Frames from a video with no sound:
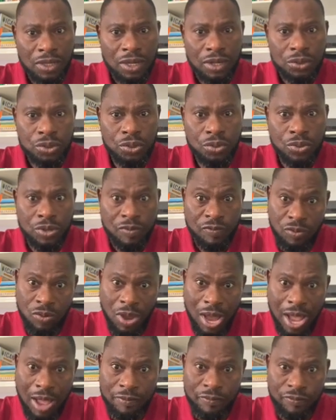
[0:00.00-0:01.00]
So if you
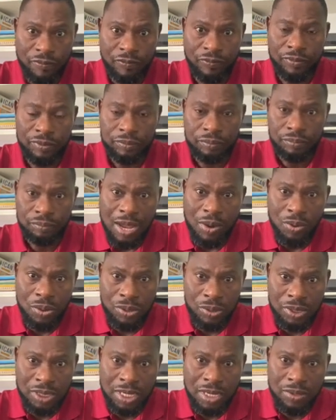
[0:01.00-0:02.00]
have, I
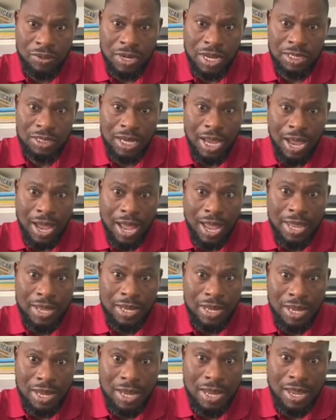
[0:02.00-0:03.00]
want to tell you that
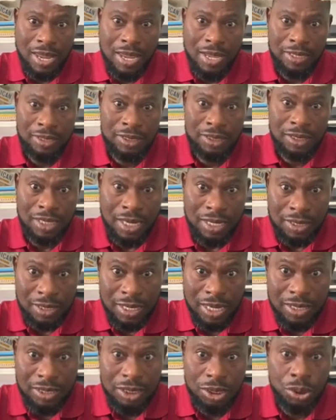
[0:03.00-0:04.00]
IAS
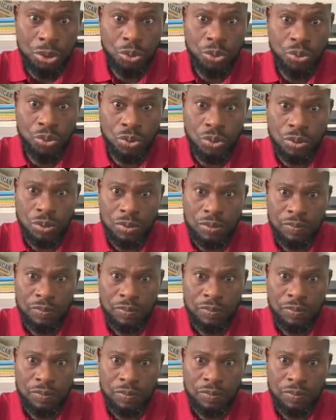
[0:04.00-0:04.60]
32